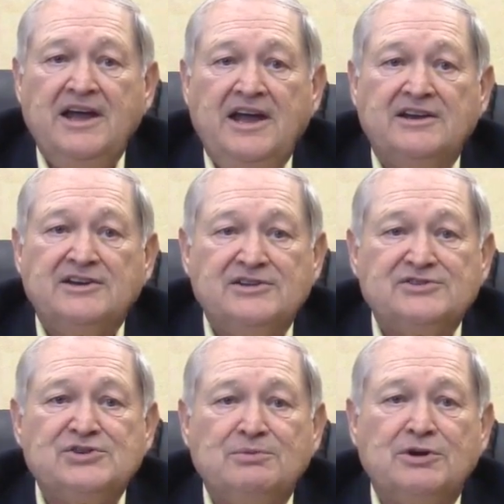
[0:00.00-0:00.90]
and
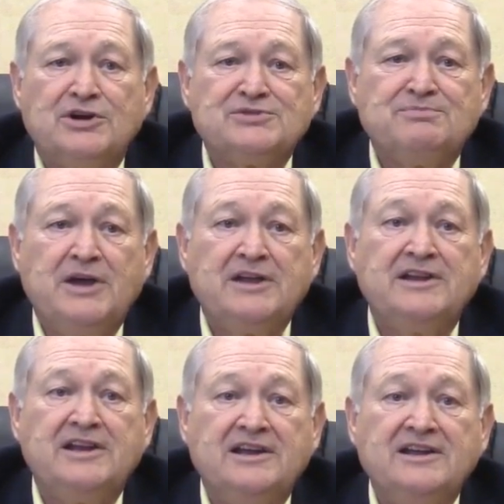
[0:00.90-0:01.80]
consumer
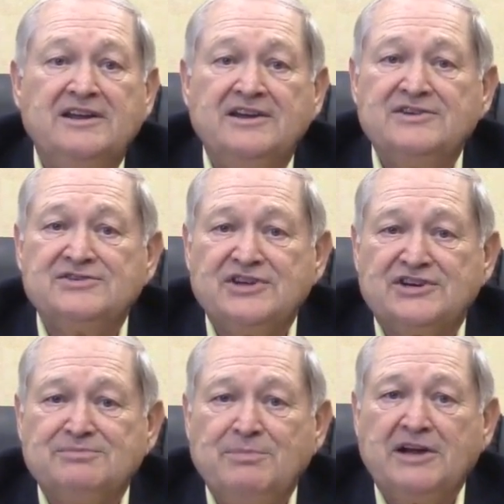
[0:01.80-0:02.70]
spending is
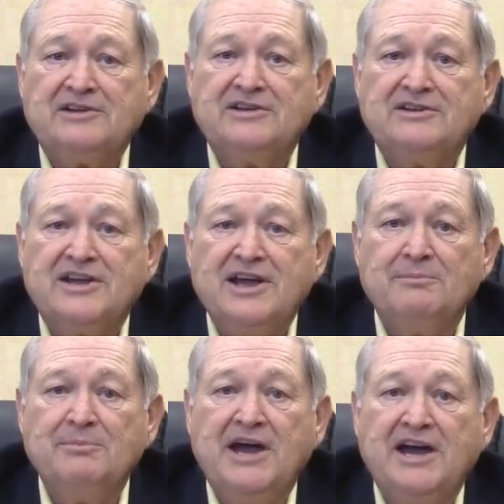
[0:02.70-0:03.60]
expected to
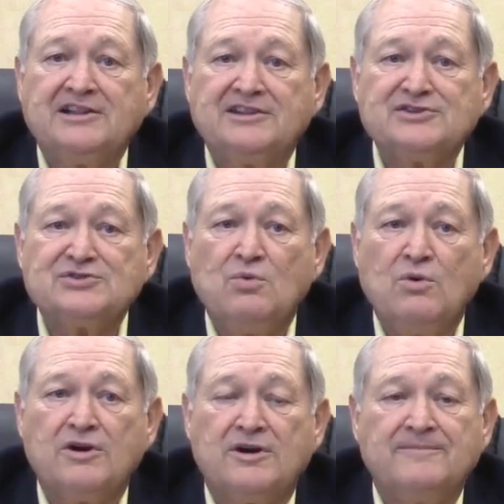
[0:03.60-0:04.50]
come back this
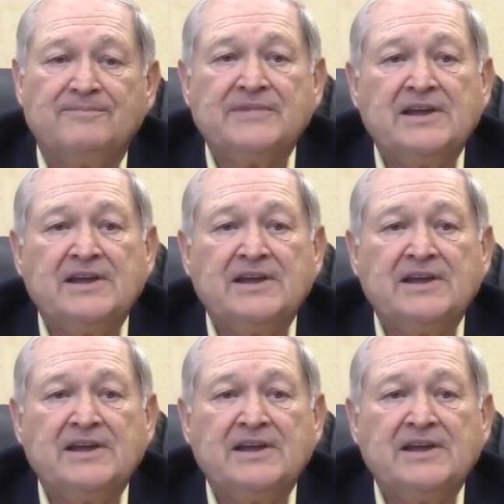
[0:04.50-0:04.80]
quarter.